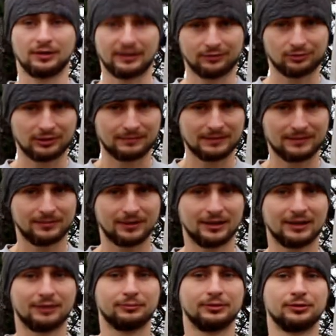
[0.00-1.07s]
you have to remember
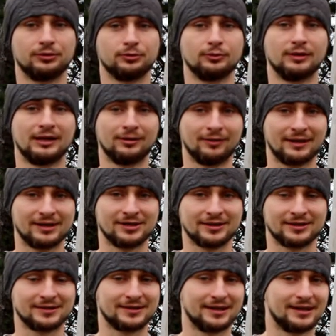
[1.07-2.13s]
that when you do elongation
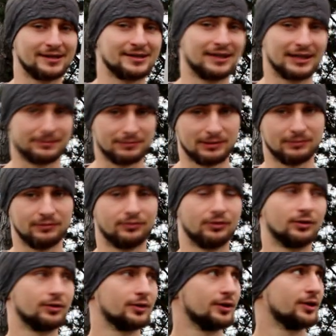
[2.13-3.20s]
exercise like me
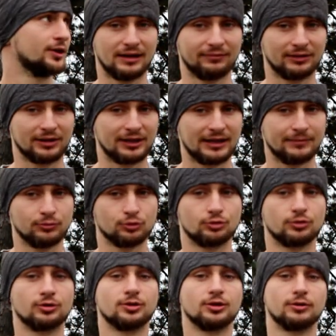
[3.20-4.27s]
before, after them you
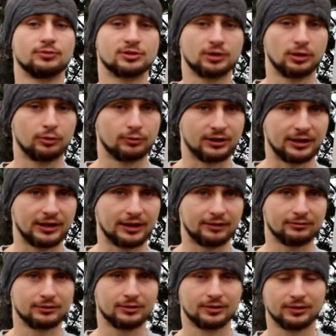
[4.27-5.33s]
should go slowly
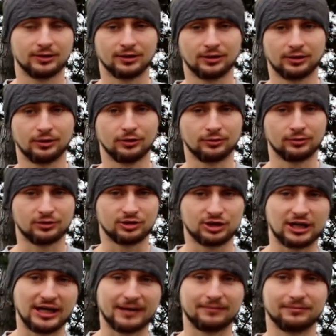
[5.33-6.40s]
down, don't
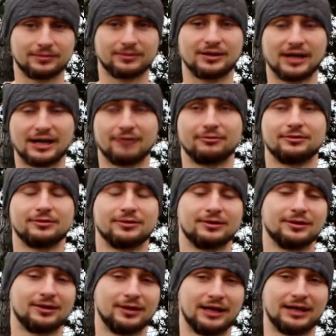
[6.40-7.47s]
jump down
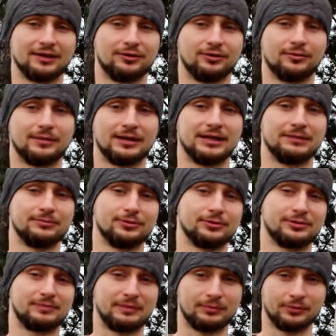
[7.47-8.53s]
like normally
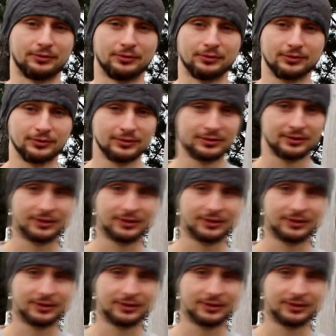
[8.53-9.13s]
most people do,